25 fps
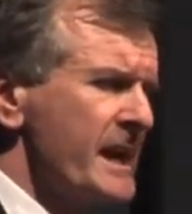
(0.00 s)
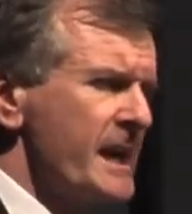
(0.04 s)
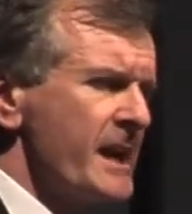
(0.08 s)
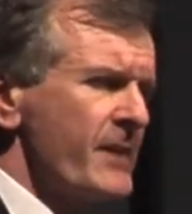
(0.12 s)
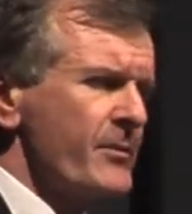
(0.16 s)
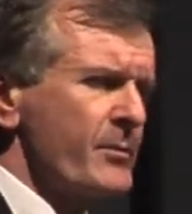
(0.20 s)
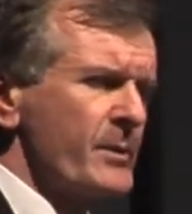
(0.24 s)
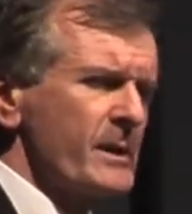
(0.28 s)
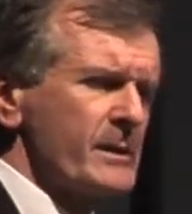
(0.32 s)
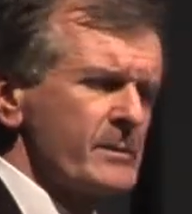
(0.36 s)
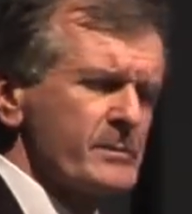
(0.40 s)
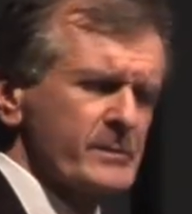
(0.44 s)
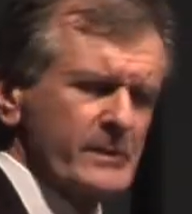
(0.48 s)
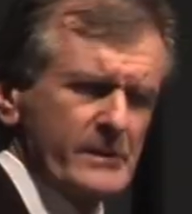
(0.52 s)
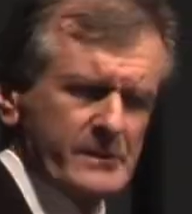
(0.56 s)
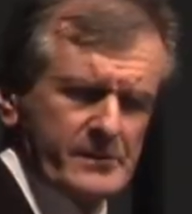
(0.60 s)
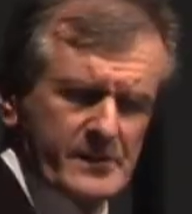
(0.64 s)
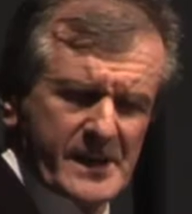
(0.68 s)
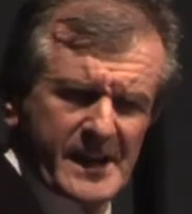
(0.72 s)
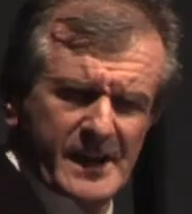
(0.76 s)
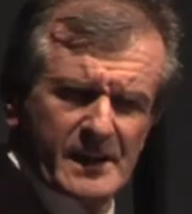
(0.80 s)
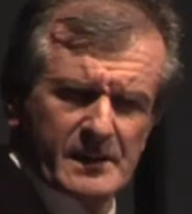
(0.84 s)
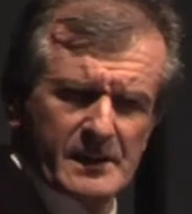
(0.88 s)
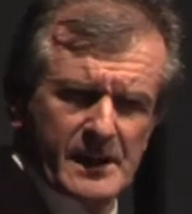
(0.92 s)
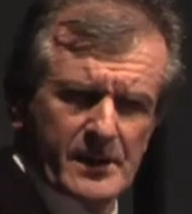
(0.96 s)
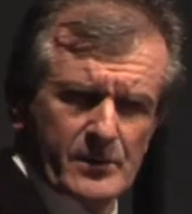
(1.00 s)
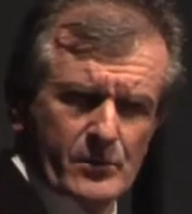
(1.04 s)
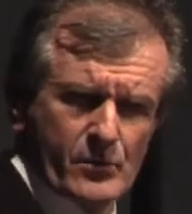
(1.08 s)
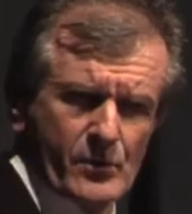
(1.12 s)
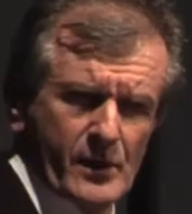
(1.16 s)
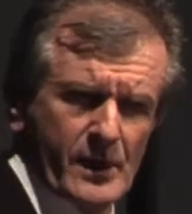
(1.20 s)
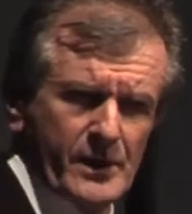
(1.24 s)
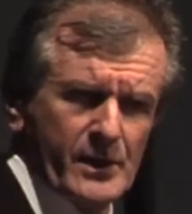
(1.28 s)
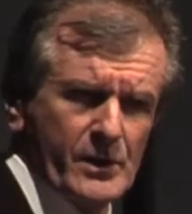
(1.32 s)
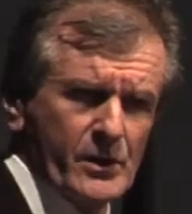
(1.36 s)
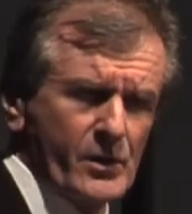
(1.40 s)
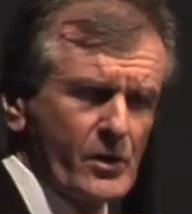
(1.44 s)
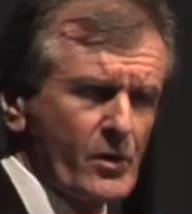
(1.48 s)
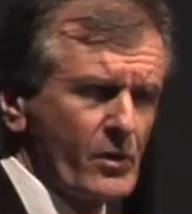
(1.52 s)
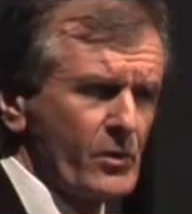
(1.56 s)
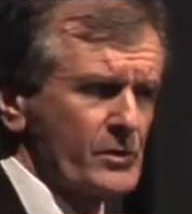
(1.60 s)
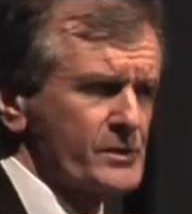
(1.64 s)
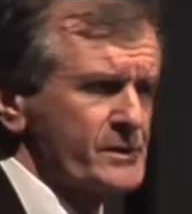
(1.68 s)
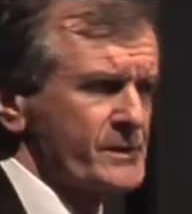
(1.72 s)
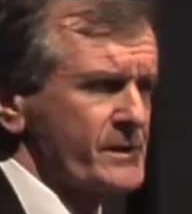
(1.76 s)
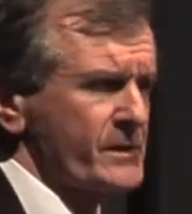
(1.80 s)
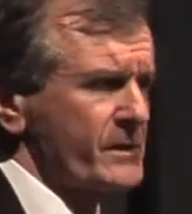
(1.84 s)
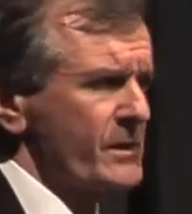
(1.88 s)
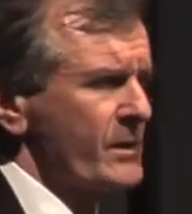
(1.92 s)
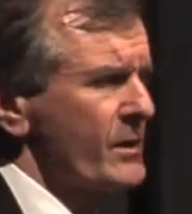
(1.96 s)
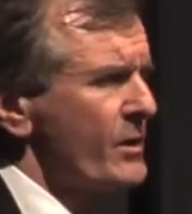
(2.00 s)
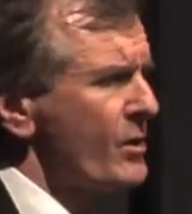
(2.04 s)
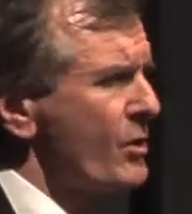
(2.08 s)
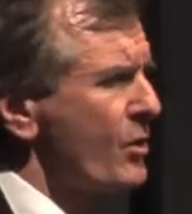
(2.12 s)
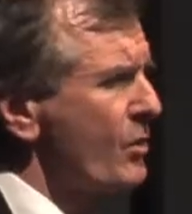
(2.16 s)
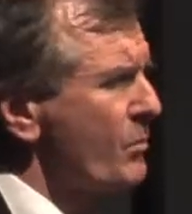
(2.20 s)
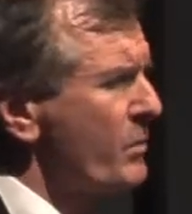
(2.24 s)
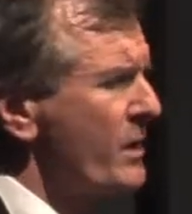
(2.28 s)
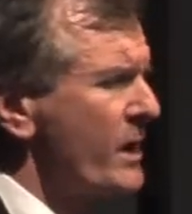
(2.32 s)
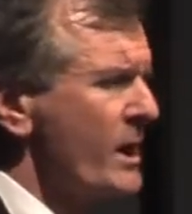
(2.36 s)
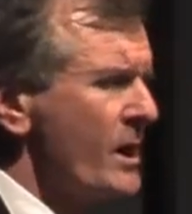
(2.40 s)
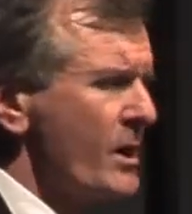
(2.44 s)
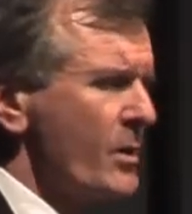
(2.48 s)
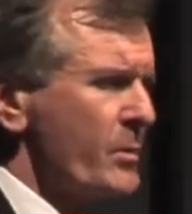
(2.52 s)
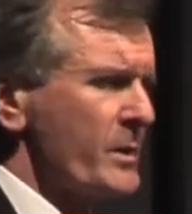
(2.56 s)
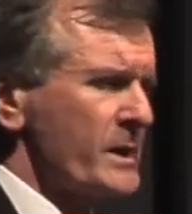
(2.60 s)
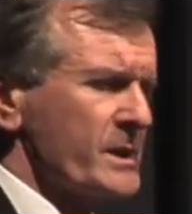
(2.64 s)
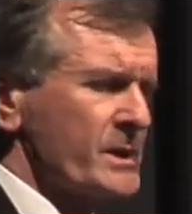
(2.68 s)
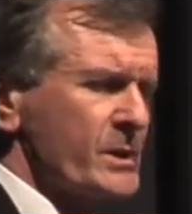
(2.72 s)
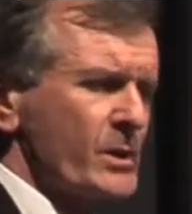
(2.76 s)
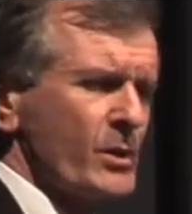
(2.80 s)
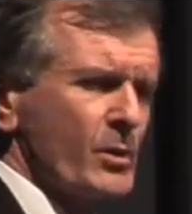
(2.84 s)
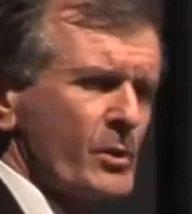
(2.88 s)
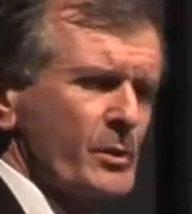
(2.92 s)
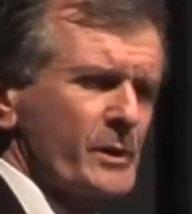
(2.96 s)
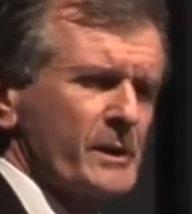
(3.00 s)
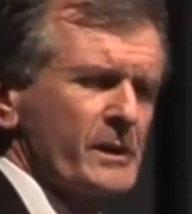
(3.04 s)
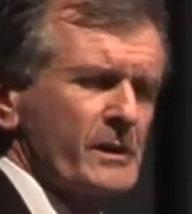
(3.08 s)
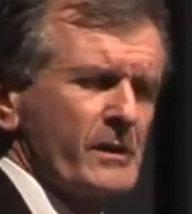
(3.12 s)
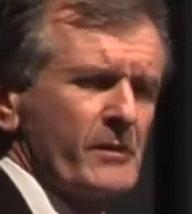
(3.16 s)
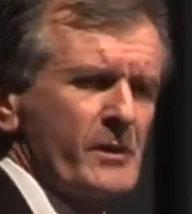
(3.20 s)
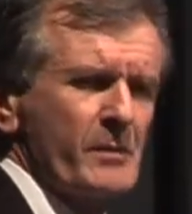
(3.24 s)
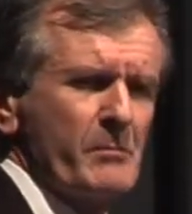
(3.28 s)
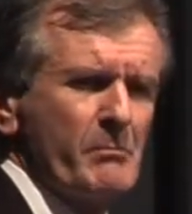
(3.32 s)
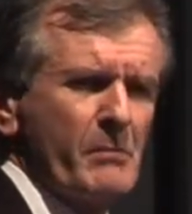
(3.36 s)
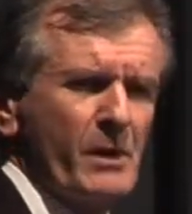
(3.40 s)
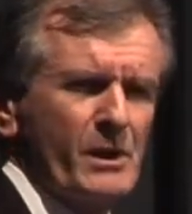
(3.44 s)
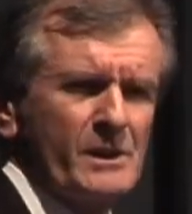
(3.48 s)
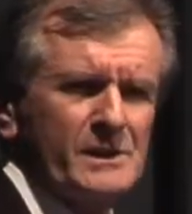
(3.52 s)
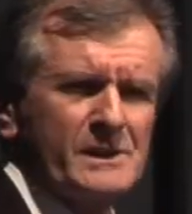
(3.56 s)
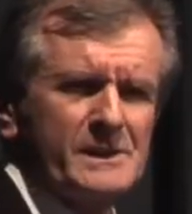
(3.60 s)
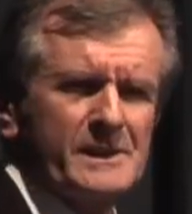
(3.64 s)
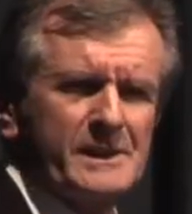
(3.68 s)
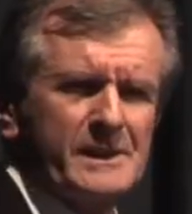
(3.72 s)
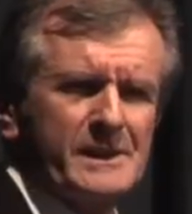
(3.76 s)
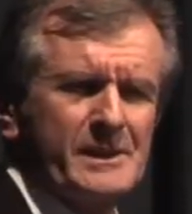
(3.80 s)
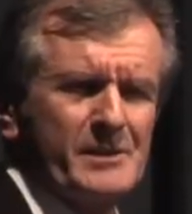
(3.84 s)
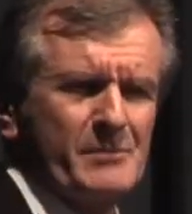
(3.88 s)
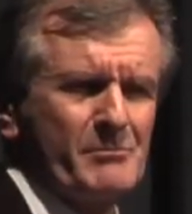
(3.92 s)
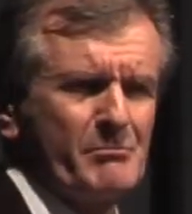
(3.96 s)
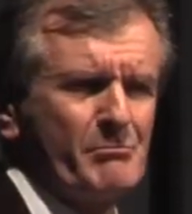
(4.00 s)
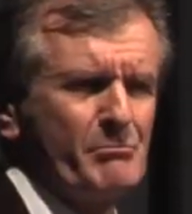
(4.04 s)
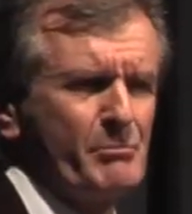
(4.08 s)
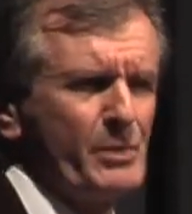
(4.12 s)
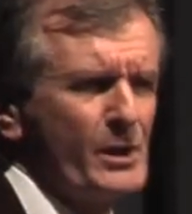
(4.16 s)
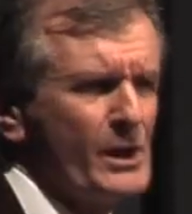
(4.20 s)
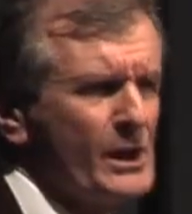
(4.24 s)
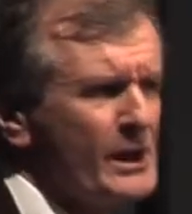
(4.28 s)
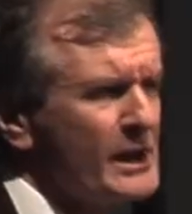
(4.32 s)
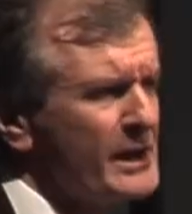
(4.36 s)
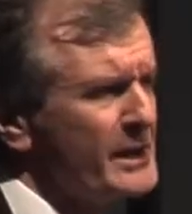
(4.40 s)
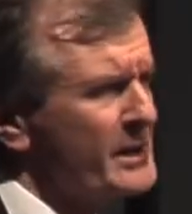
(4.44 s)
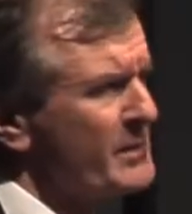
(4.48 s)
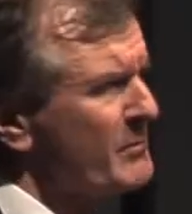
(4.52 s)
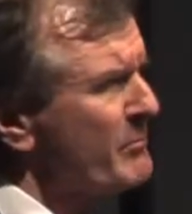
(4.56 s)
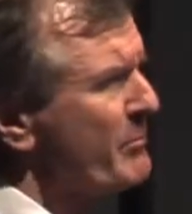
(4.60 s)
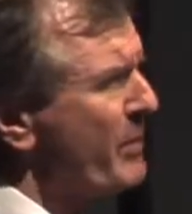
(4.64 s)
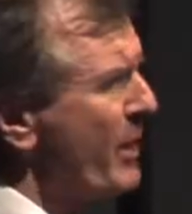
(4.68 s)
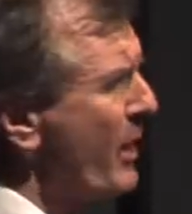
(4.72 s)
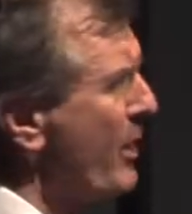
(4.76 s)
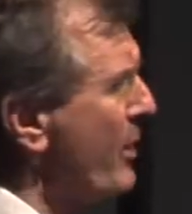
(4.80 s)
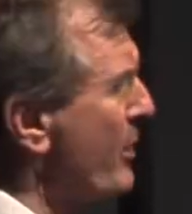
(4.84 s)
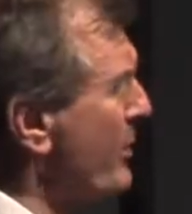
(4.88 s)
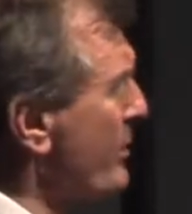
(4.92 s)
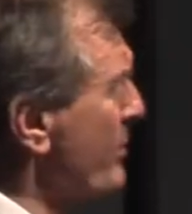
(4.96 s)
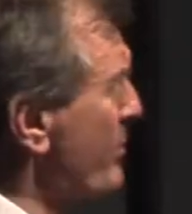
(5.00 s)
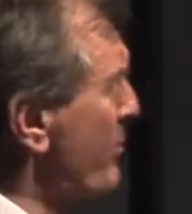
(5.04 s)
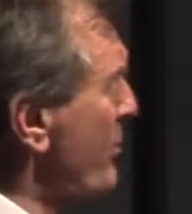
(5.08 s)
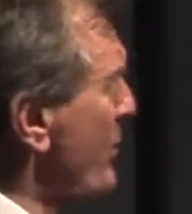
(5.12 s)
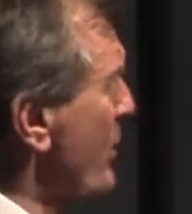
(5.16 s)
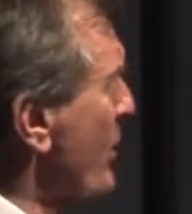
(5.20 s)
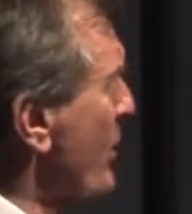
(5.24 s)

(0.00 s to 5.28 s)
If we scale that right across the globe, we're talking of a multi-billion-pound